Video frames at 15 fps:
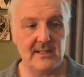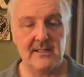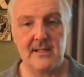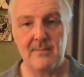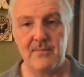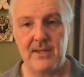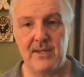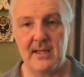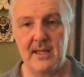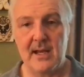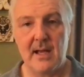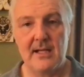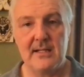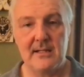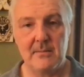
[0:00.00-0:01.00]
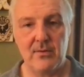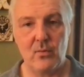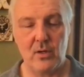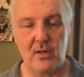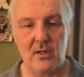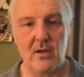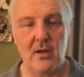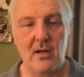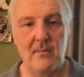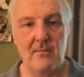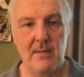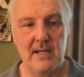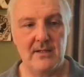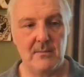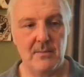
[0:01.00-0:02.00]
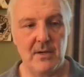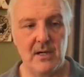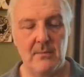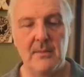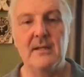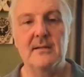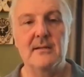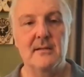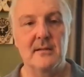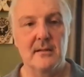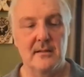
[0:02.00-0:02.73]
something that I did the work on in my departments.